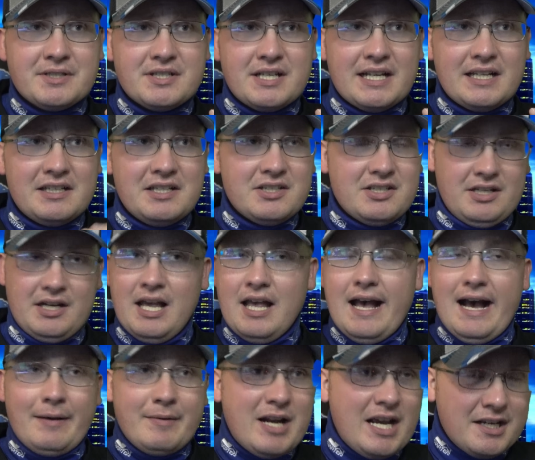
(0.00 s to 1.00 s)
It's like, listen,
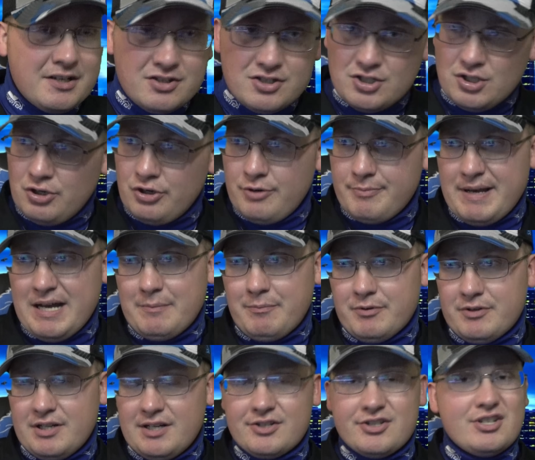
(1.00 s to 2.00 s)
I'm not concerned about
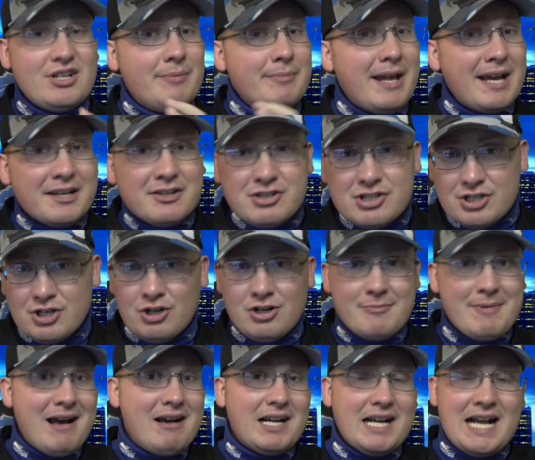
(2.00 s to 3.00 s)
production. I'm not
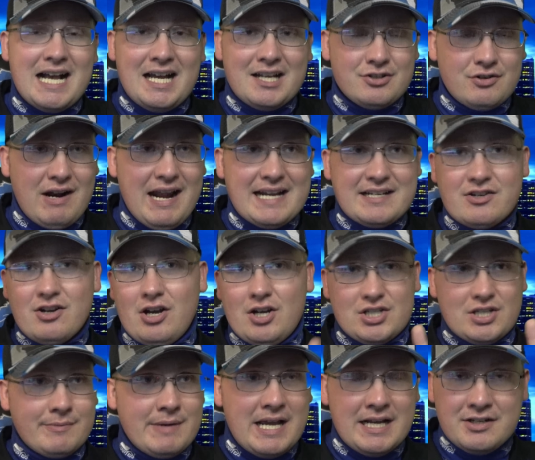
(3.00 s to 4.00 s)
concerned about contract
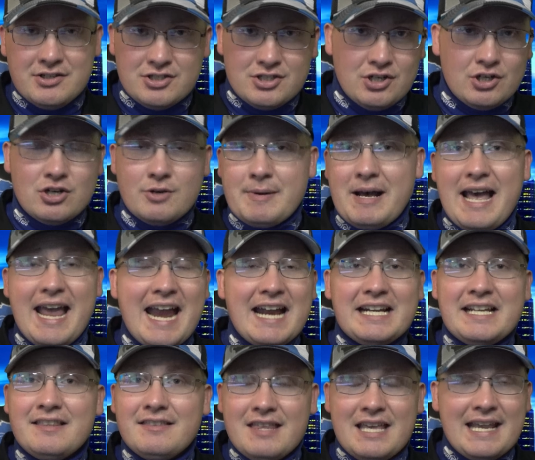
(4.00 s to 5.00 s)
talks. I'm not concerned about
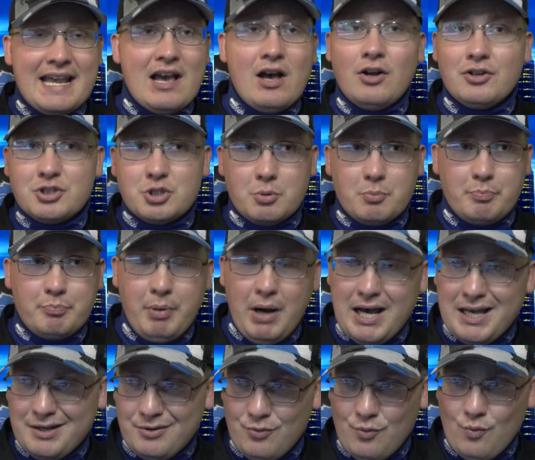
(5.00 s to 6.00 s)
anything else
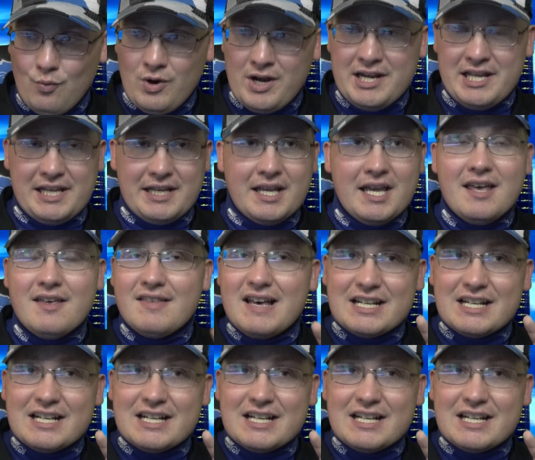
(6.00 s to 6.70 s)
but winning.